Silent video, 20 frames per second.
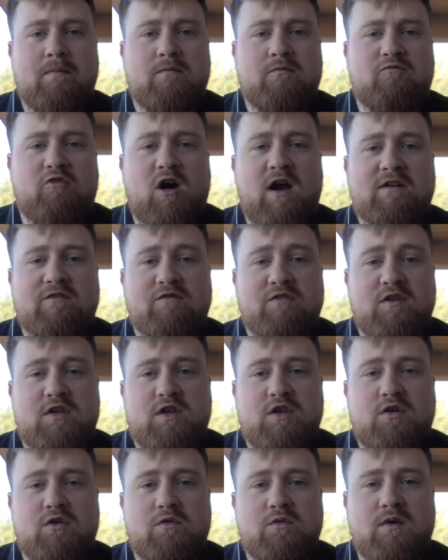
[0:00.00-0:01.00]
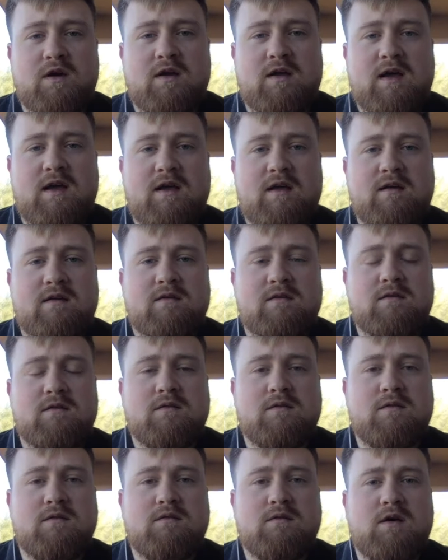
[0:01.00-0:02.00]
right for you, okay?
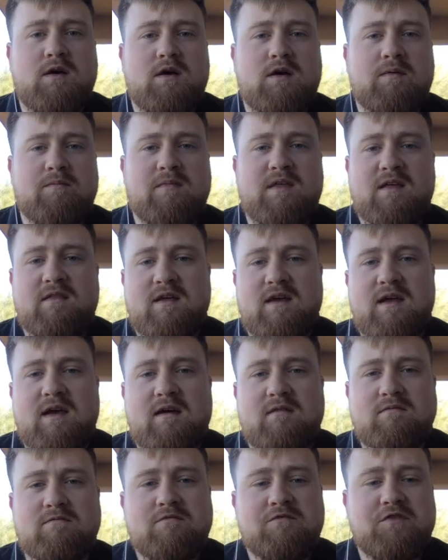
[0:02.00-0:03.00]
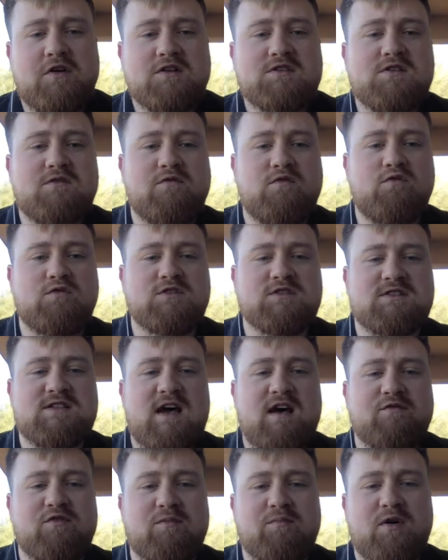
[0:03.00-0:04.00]
That they, first of all, just
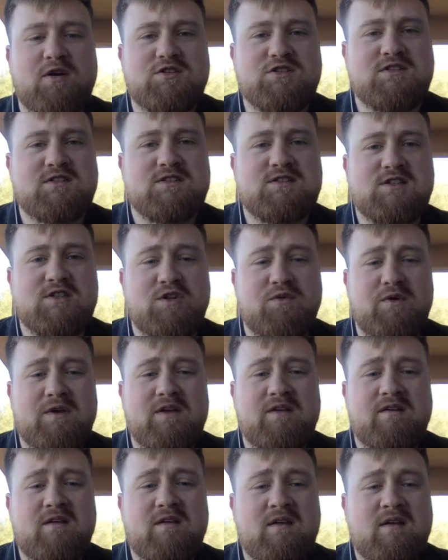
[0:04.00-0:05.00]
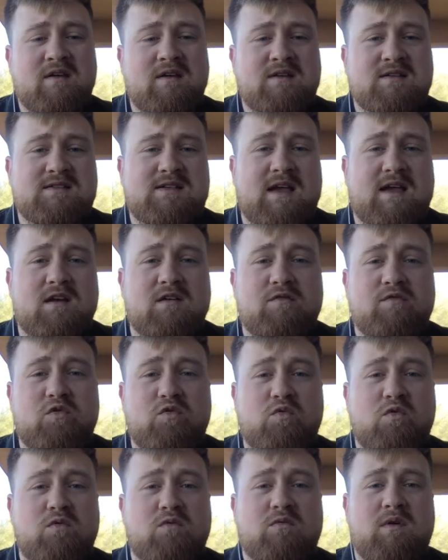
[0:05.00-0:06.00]
have a budget to do it. Second of
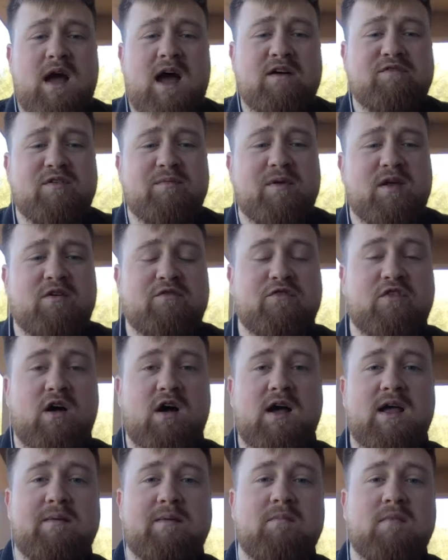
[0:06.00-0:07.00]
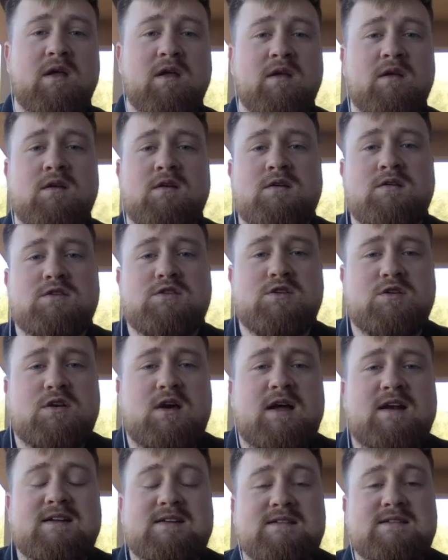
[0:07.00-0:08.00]
all, have a bit of time to
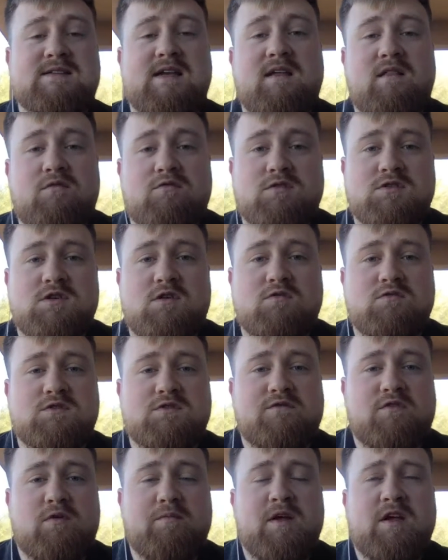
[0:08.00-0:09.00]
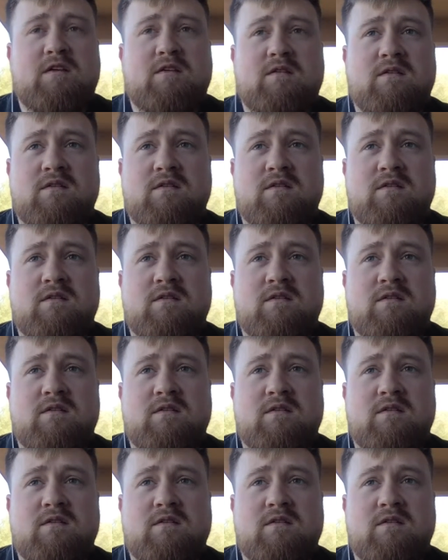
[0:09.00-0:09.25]
kind of see the results from it,